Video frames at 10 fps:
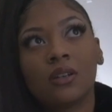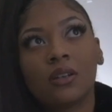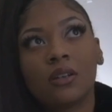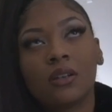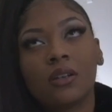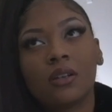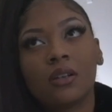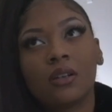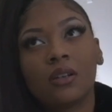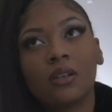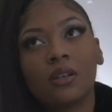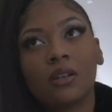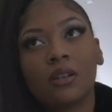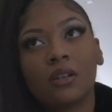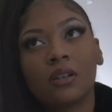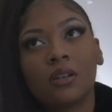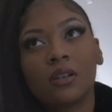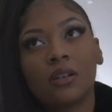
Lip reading: (no one is talking)